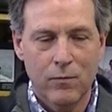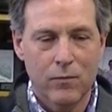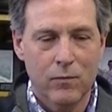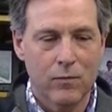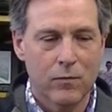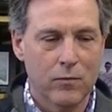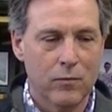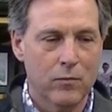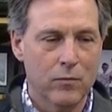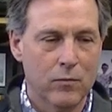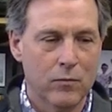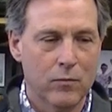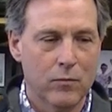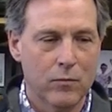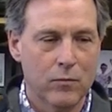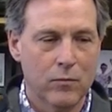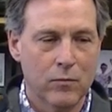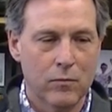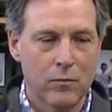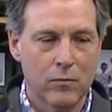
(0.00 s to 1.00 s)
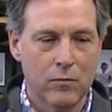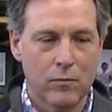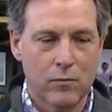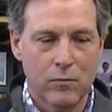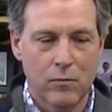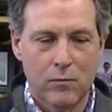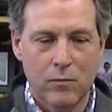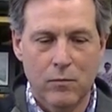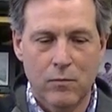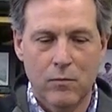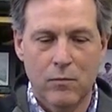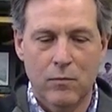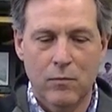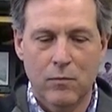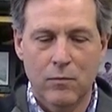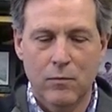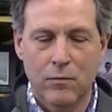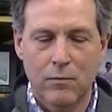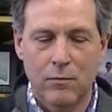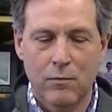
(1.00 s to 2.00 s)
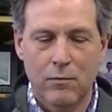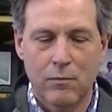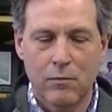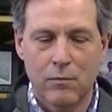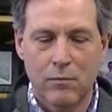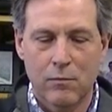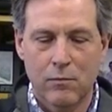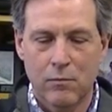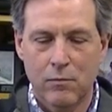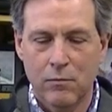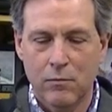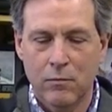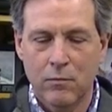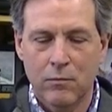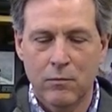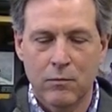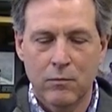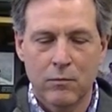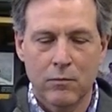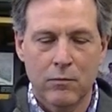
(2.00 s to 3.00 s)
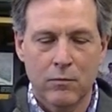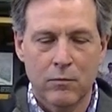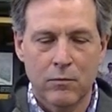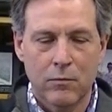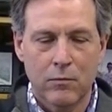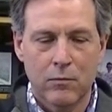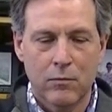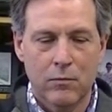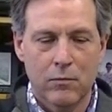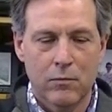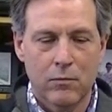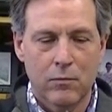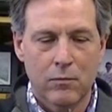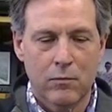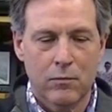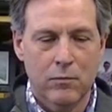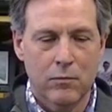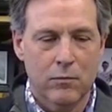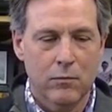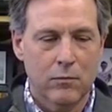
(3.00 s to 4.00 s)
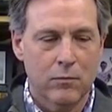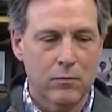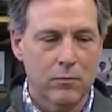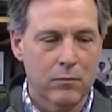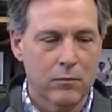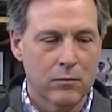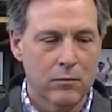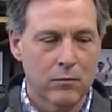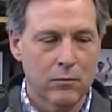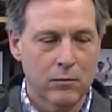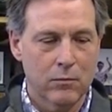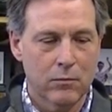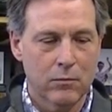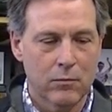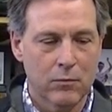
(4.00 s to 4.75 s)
(no one is talking)